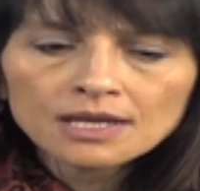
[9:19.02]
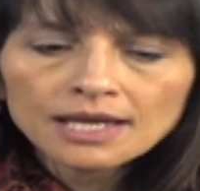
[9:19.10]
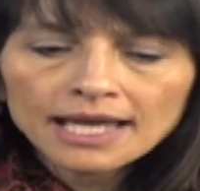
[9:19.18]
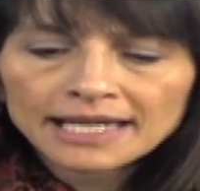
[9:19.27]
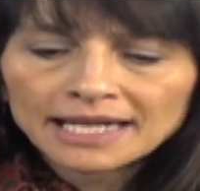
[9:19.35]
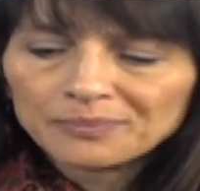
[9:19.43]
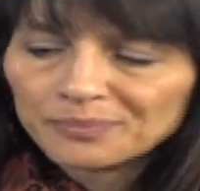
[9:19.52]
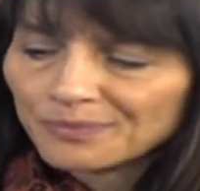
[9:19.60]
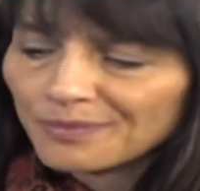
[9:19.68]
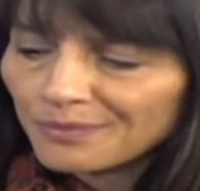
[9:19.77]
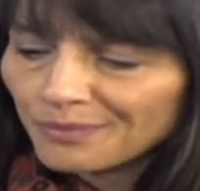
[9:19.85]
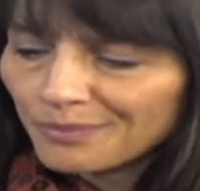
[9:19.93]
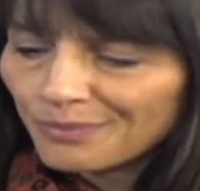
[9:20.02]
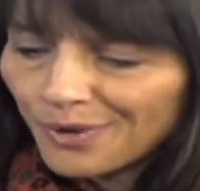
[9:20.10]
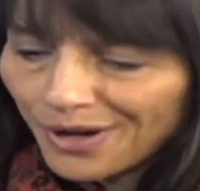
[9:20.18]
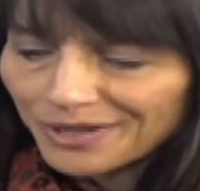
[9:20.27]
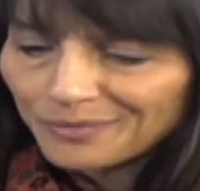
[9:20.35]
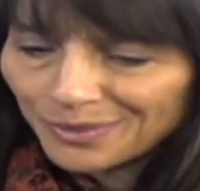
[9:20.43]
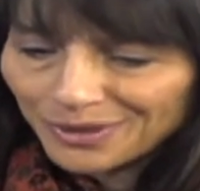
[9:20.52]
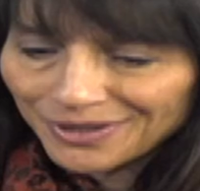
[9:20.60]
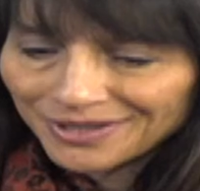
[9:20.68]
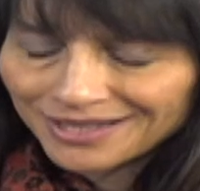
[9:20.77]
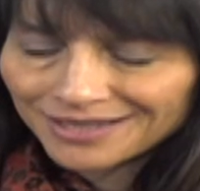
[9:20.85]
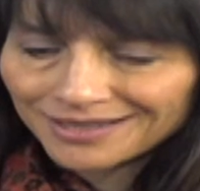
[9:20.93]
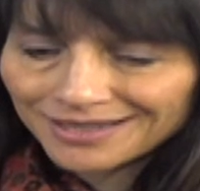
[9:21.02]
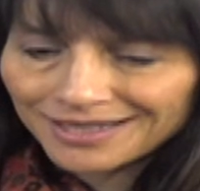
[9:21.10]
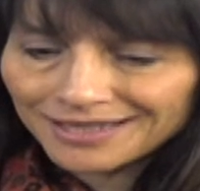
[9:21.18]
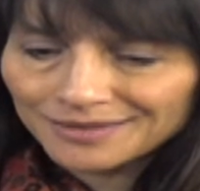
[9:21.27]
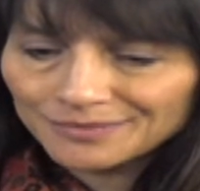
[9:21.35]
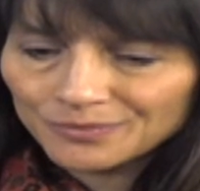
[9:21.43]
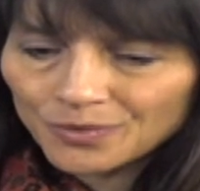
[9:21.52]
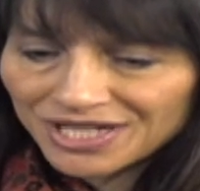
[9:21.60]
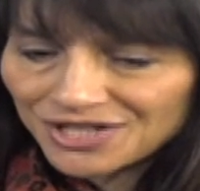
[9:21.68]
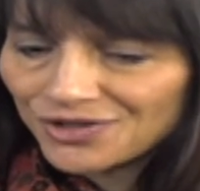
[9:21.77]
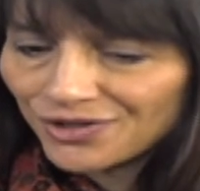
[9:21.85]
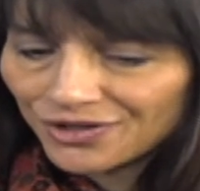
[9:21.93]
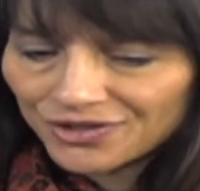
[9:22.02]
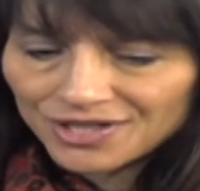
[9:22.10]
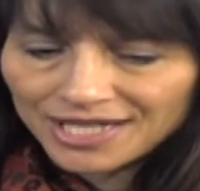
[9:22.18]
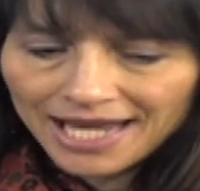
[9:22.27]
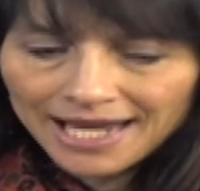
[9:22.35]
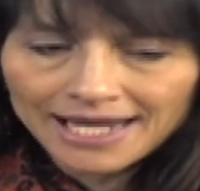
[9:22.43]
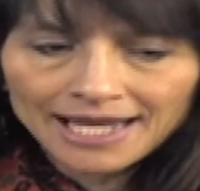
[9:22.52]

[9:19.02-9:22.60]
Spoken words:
And I bought a book, What Did You Learn Today?